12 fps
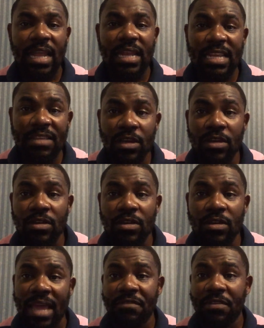live a good
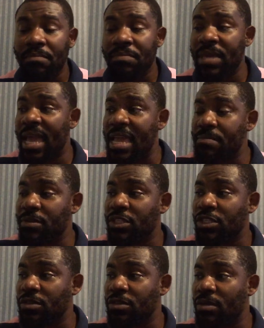life, be able
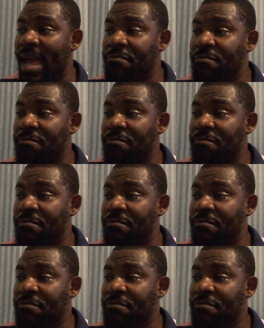to have